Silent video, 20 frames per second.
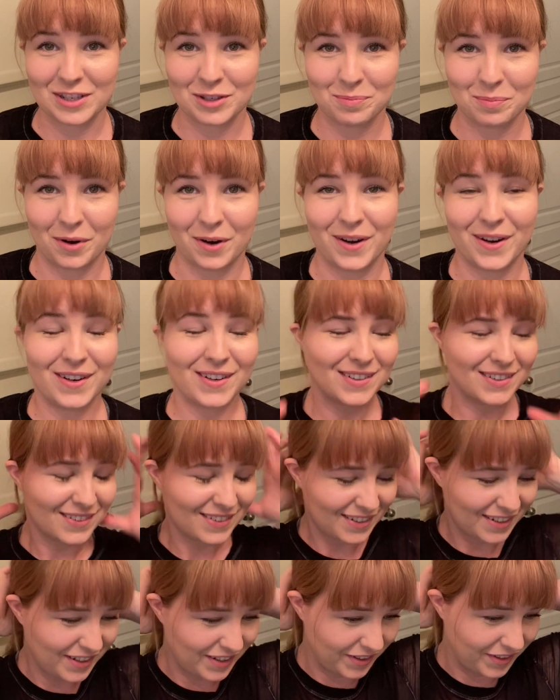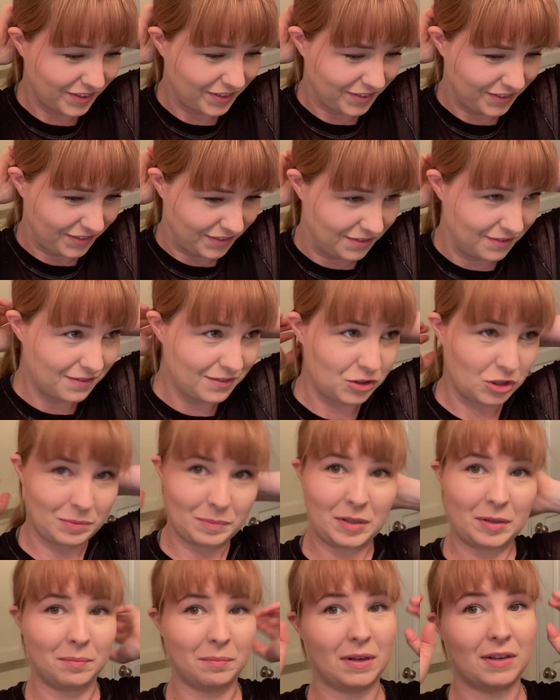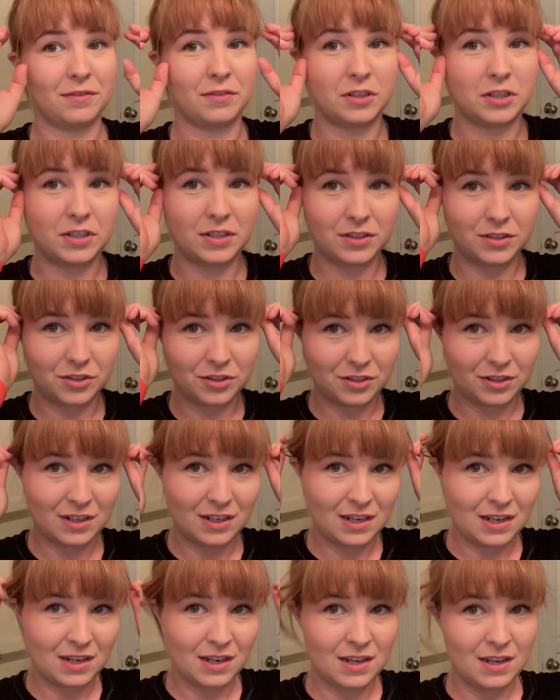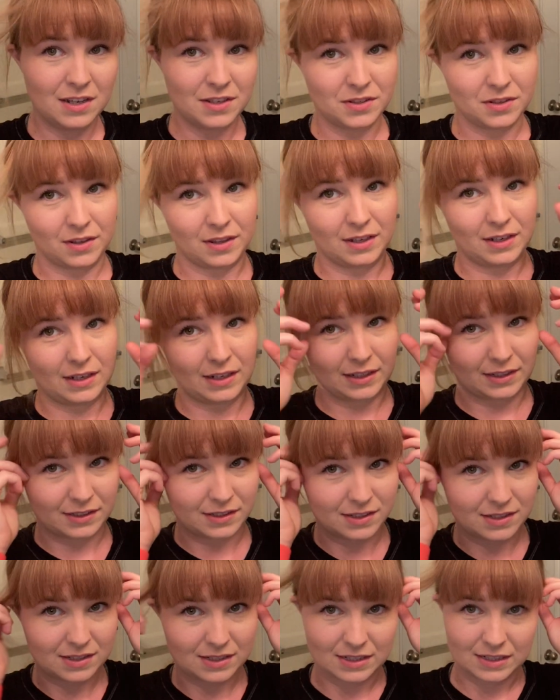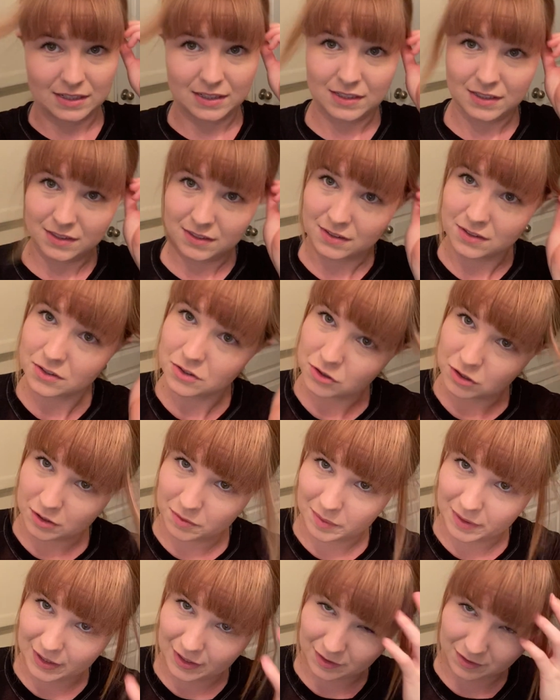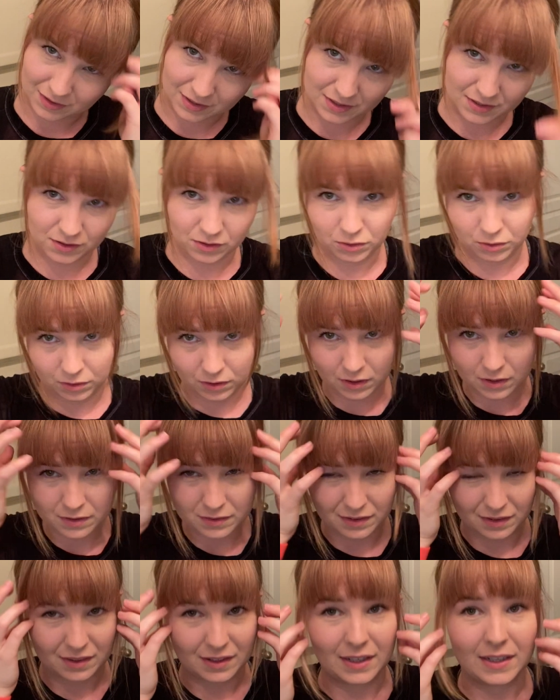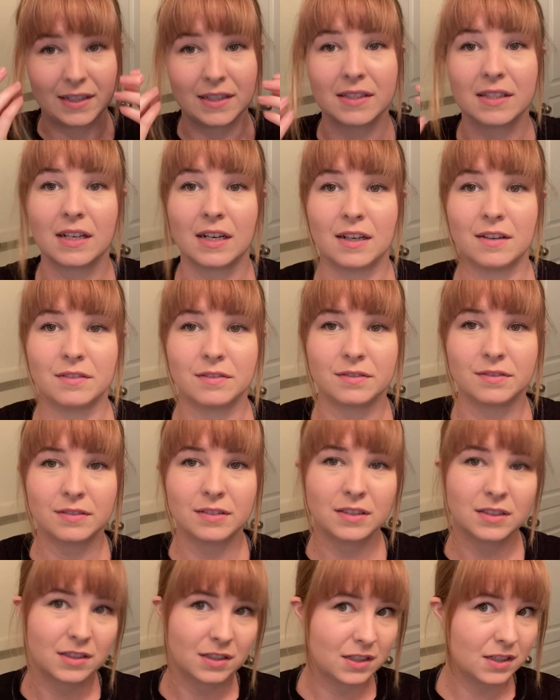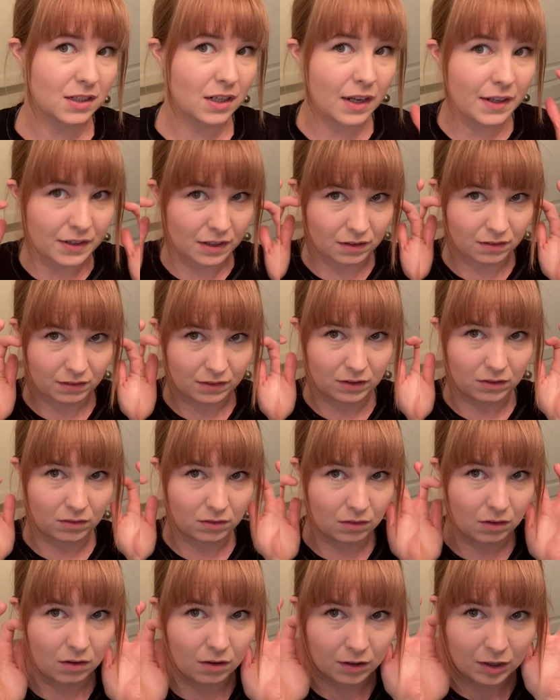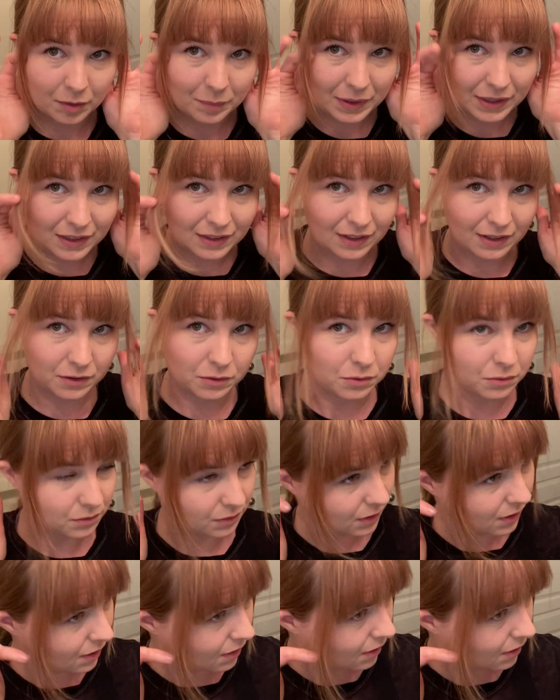part of trimming my fringe. So the next is trimming these little curtain things that have gotten a little long. I mean, I don't